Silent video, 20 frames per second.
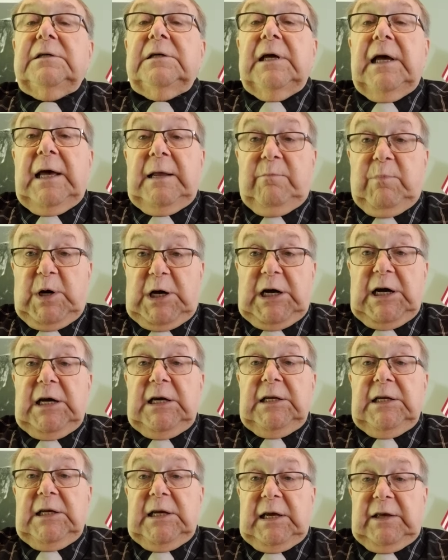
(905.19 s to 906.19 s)
and
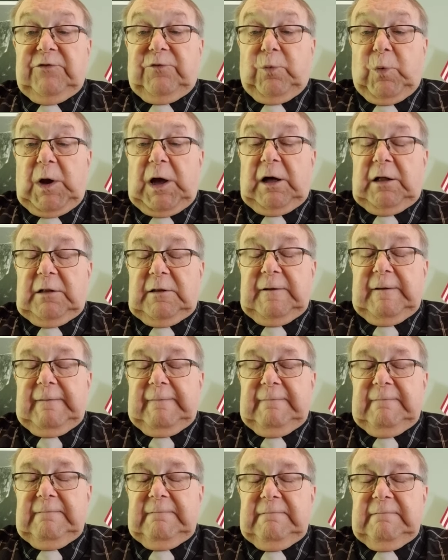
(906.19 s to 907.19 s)
mine as well.
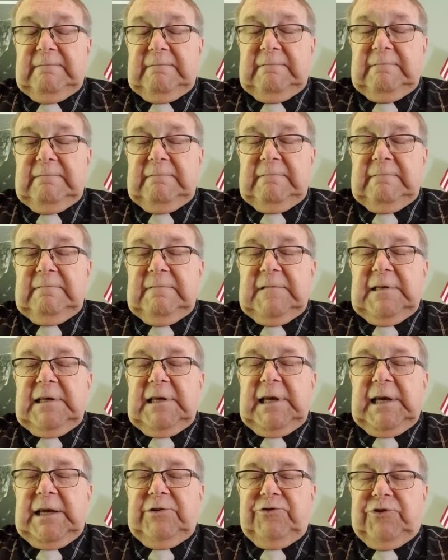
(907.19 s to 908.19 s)

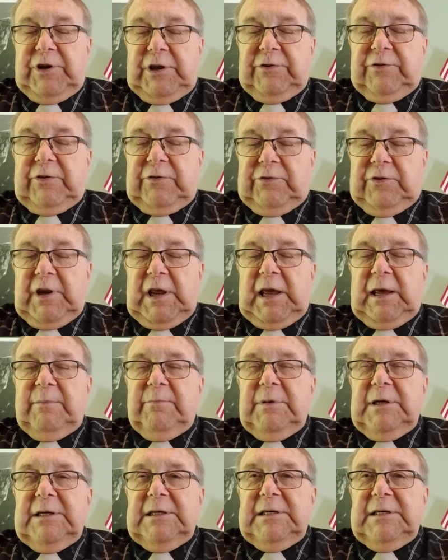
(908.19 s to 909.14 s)
In Jesus' name.